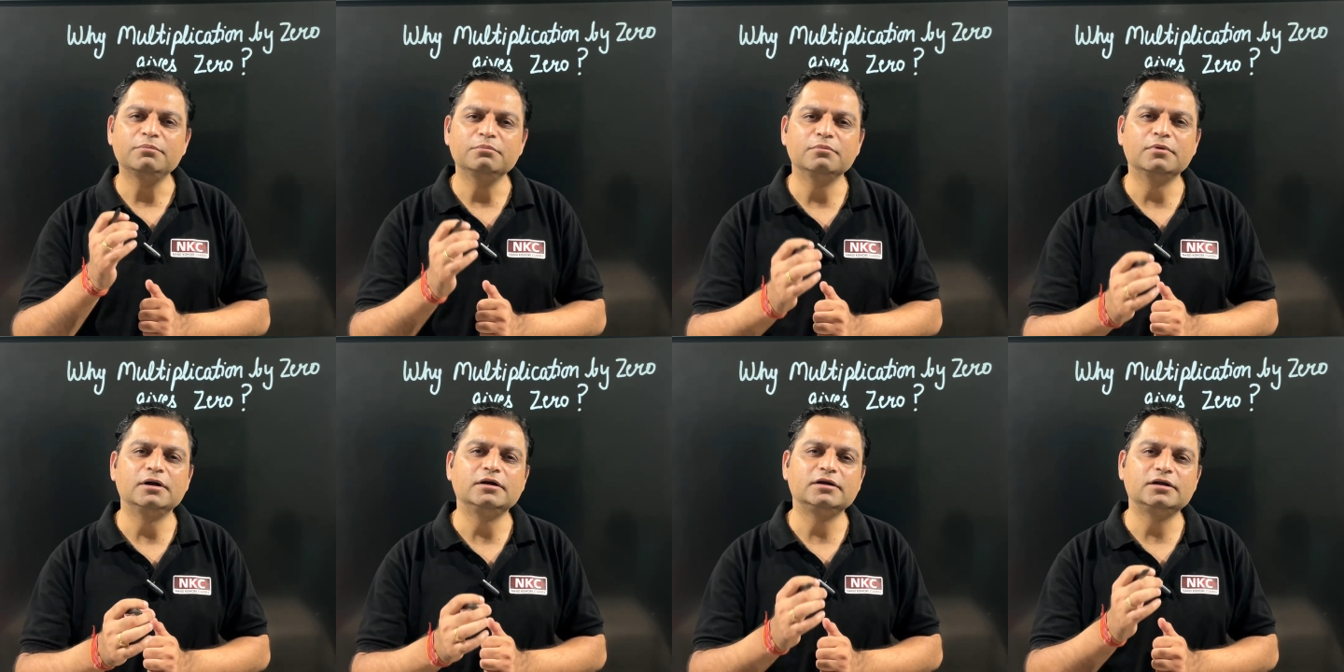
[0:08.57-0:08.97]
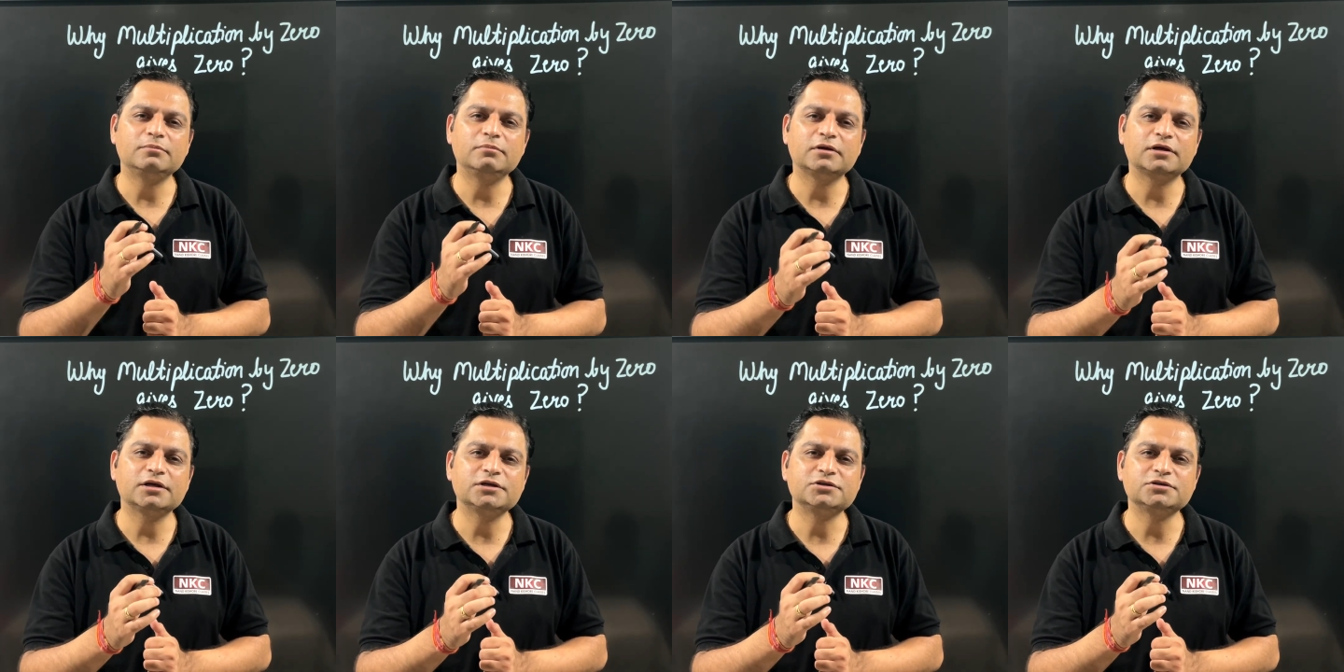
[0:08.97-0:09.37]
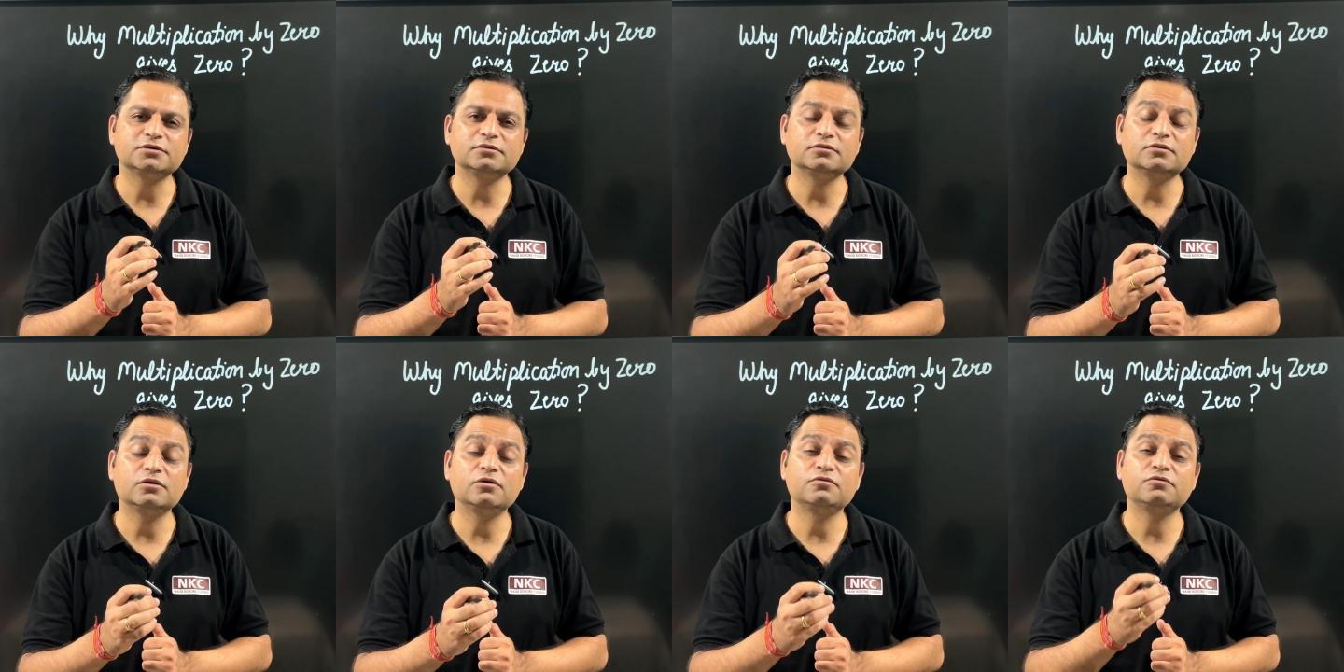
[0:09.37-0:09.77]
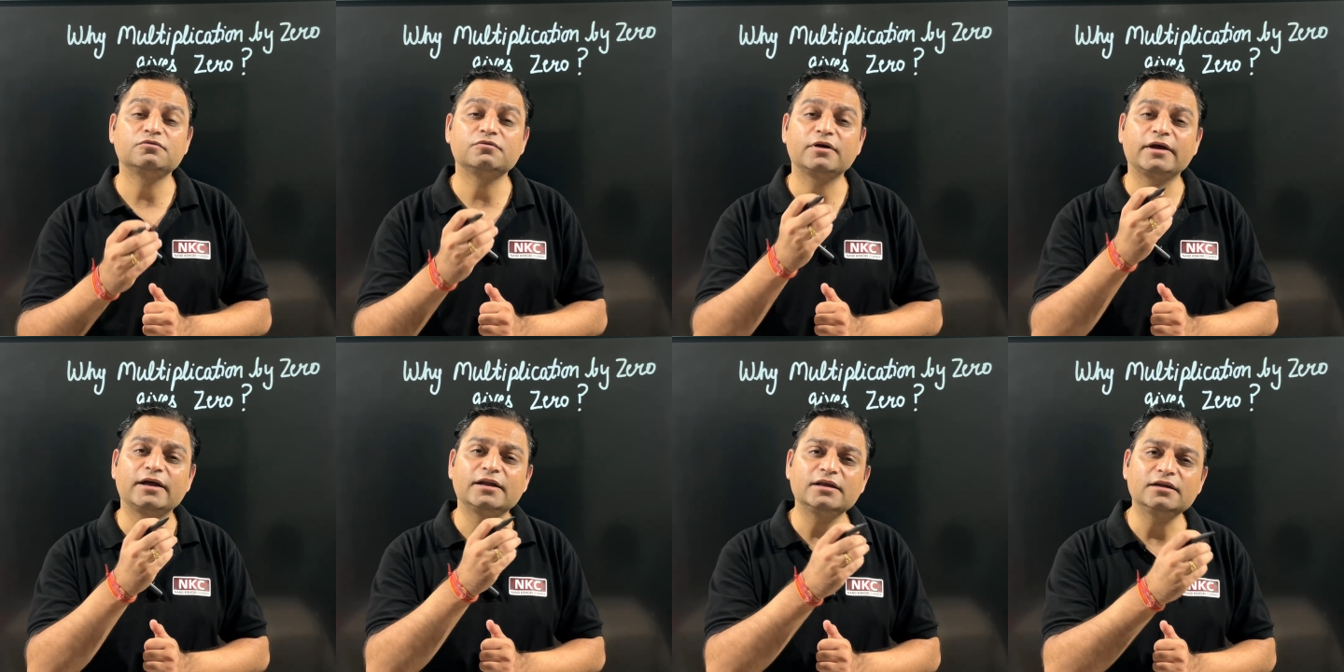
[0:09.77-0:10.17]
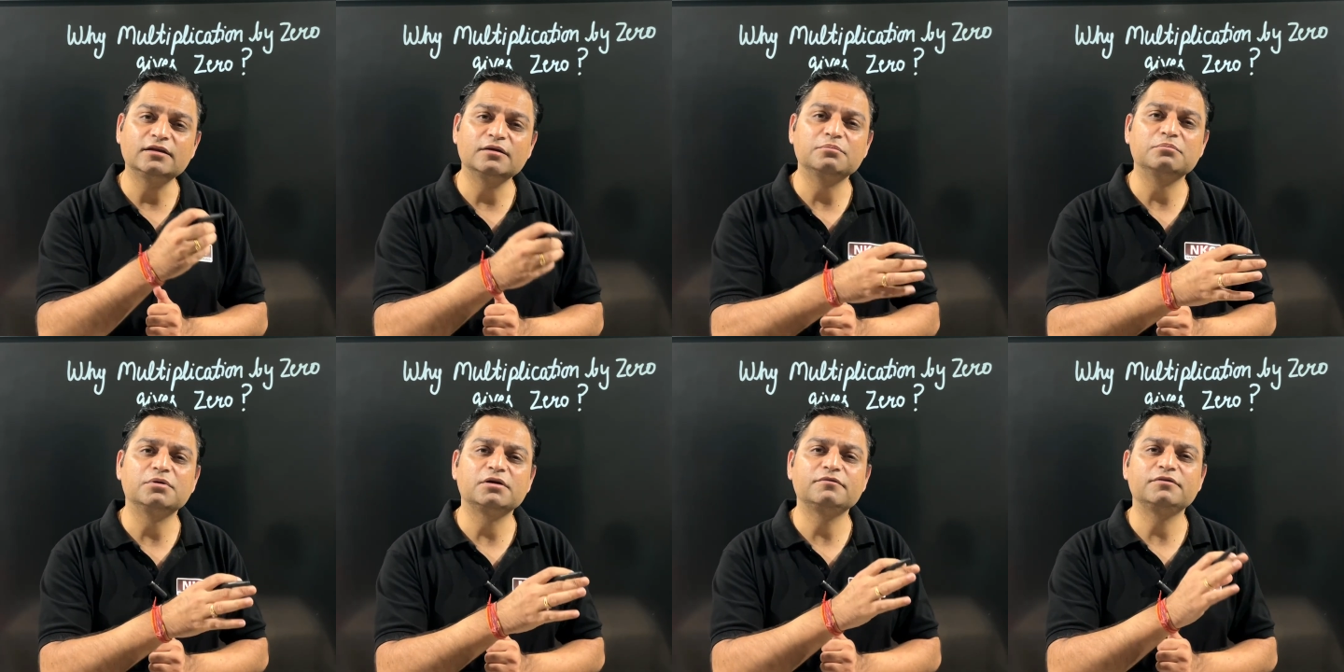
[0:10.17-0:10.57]
multiplication of any
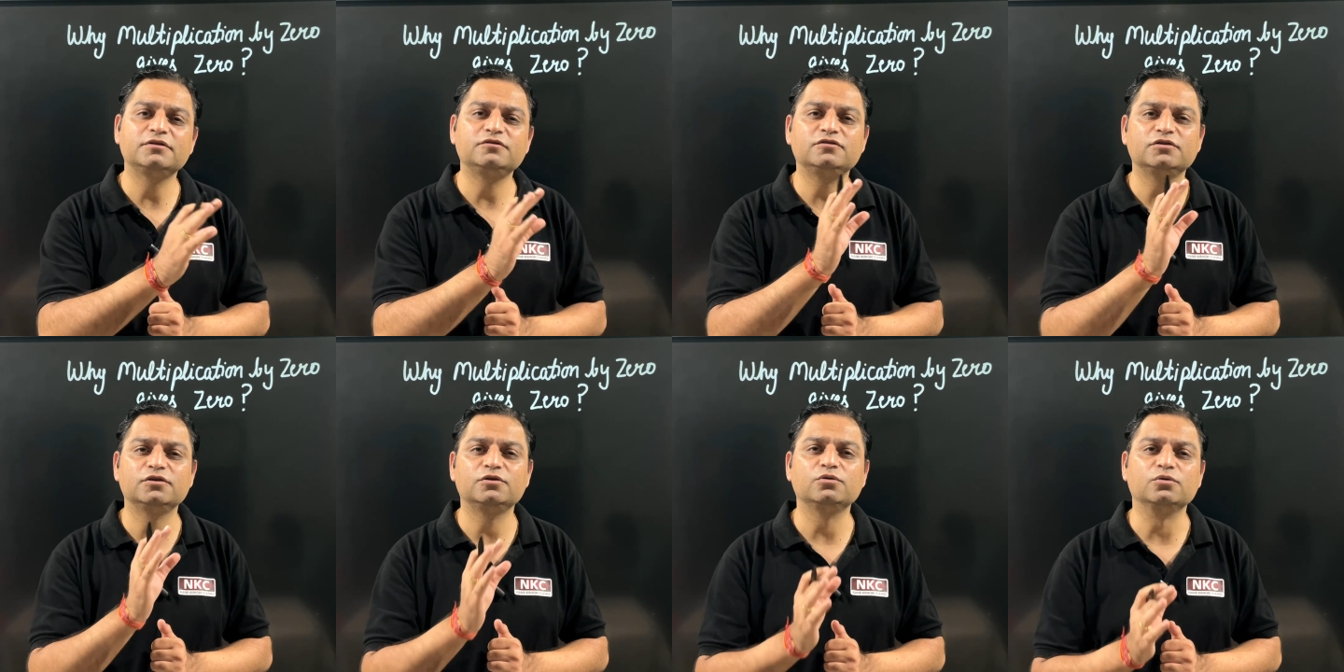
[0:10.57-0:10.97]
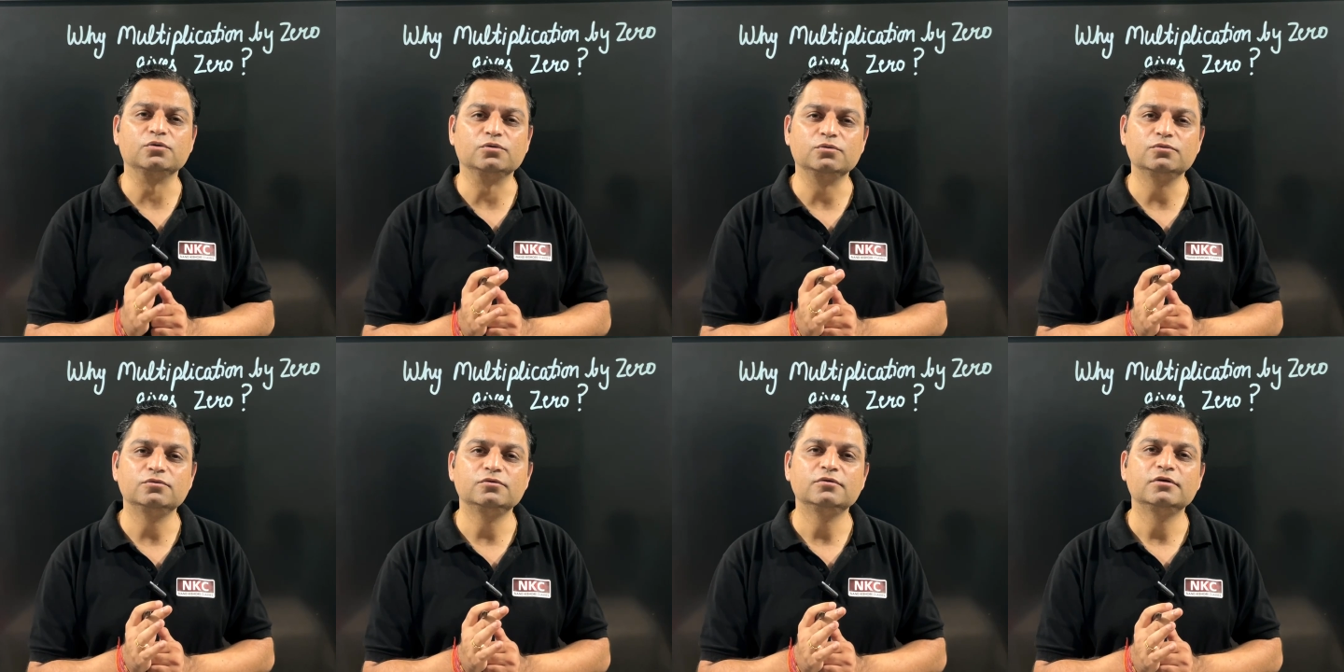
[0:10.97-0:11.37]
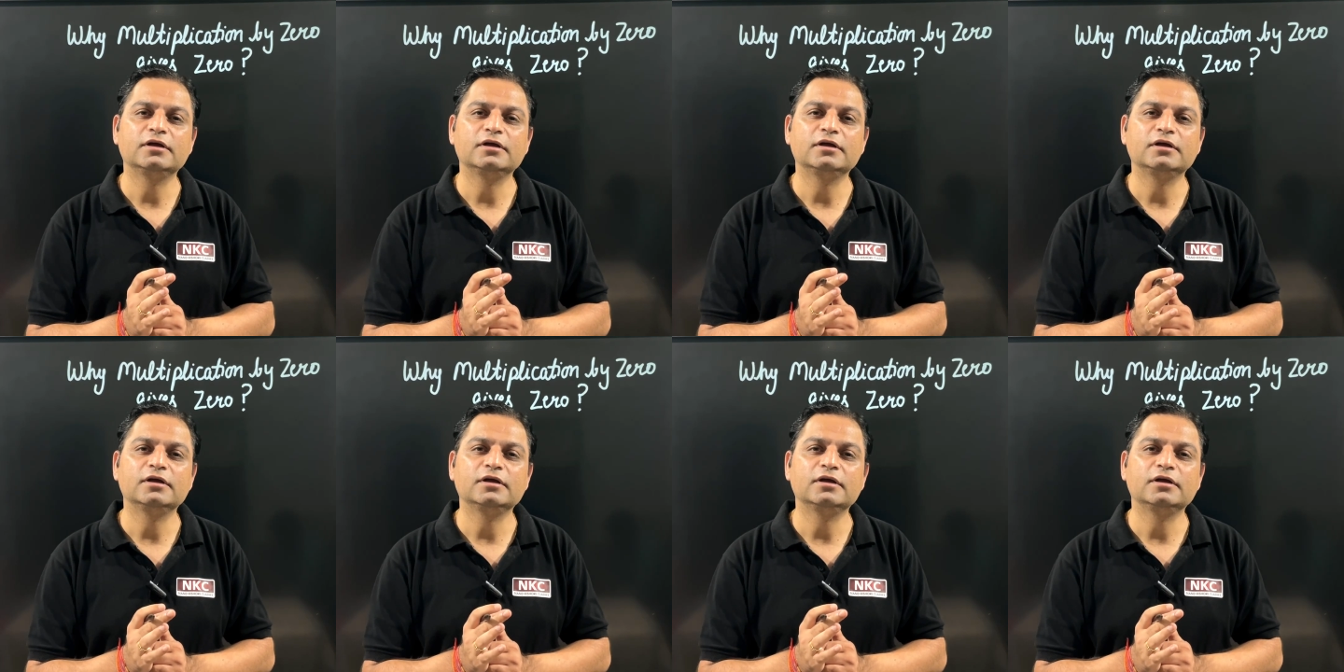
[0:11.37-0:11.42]
number with 0